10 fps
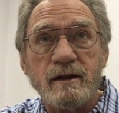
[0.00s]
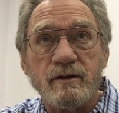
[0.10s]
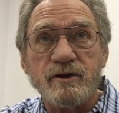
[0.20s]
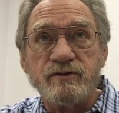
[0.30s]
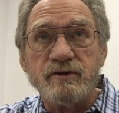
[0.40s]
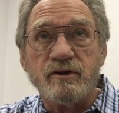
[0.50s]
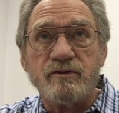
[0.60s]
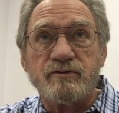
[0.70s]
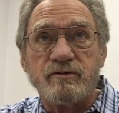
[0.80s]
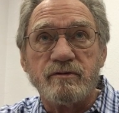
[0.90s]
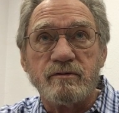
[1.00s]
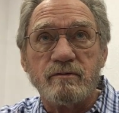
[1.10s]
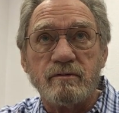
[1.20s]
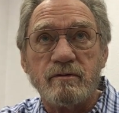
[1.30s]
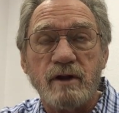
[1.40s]
This is
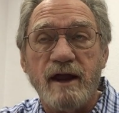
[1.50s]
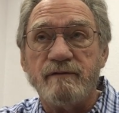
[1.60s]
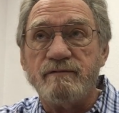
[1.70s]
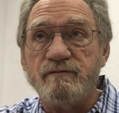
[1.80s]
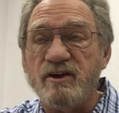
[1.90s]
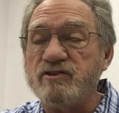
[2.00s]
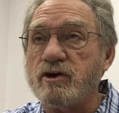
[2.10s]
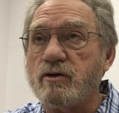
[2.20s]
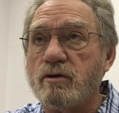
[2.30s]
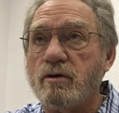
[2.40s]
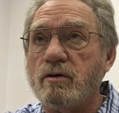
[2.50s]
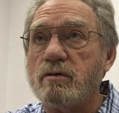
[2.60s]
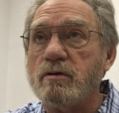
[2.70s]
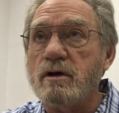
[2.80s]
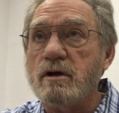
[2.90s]
a
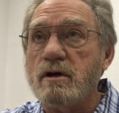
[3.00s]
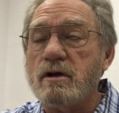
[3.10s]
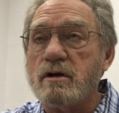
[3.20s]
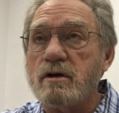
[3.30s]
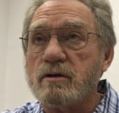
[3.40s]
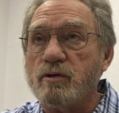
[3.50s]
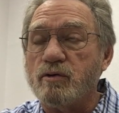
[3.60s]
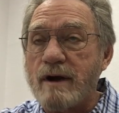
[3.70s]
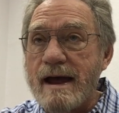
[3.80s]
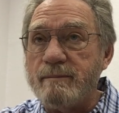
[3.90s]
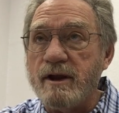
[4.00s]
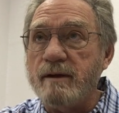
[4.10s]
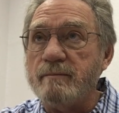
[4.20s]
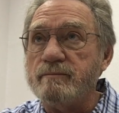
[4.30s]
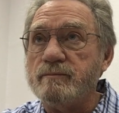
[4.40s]
physical
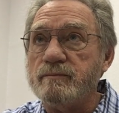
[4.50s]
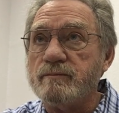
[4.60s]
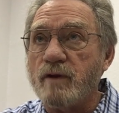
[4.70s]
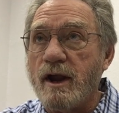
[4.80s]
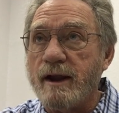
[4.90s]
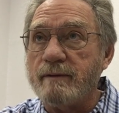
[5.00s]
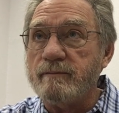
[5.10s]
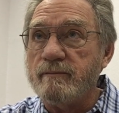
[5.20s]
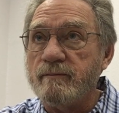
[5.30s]
grabbing, right?